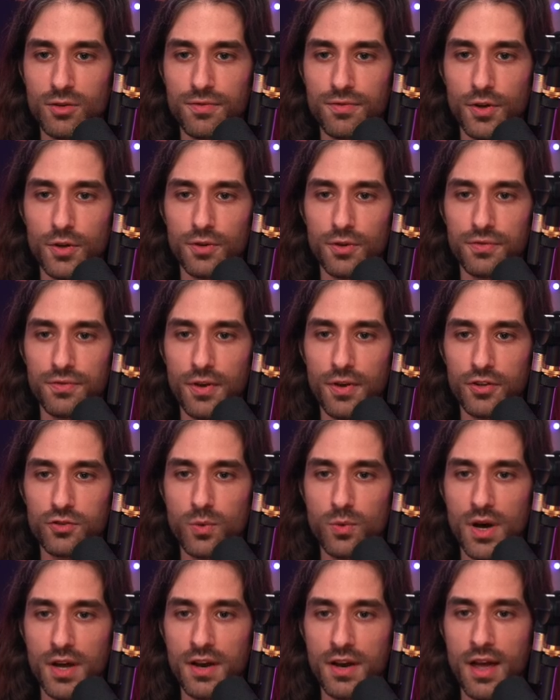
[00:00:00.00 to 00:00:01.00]
So for the first
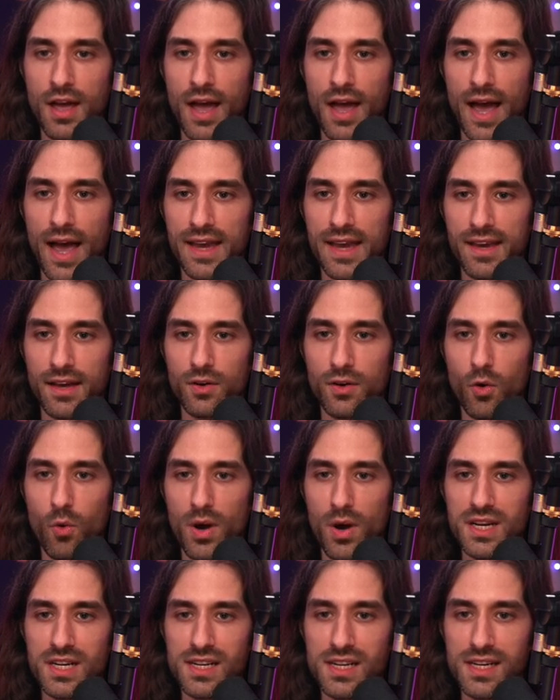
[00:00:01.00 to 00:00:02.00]
one, I can
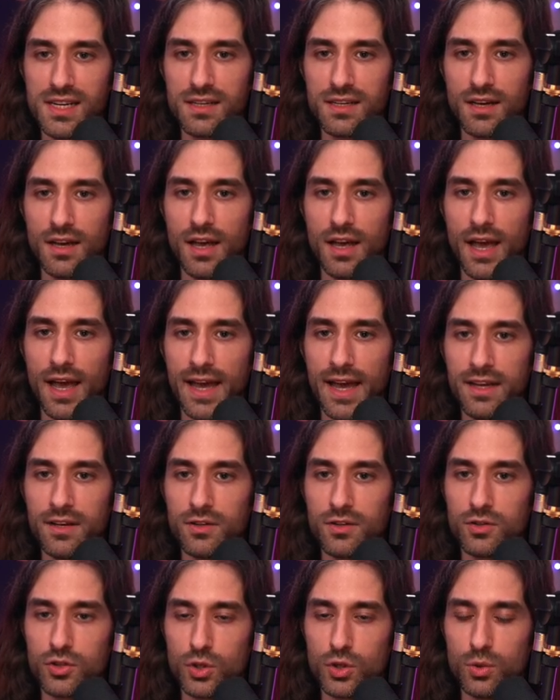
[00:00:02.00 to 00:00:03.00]
right-click
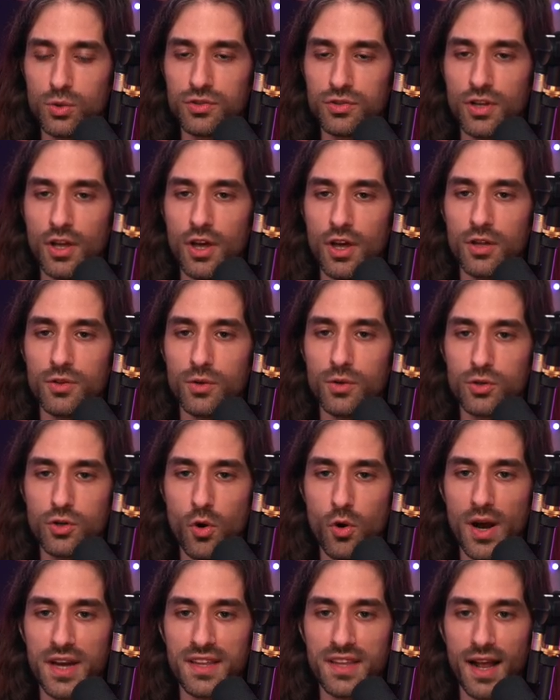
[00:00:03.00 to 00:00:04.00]
and choose the
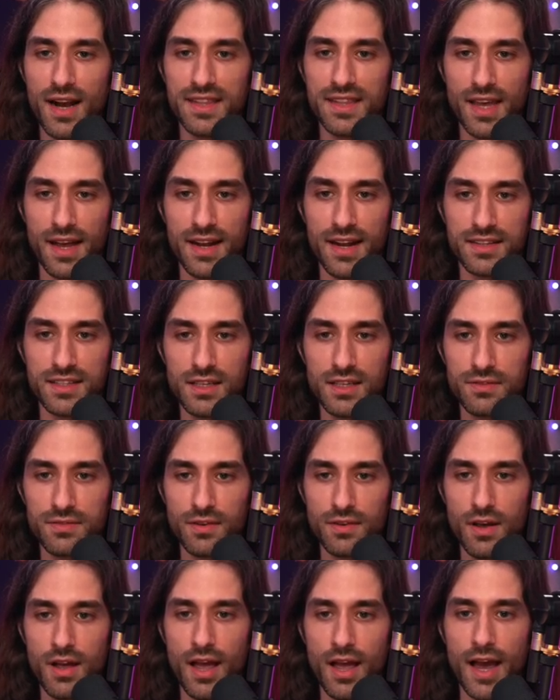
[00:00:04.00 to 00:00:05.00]
correct alternative.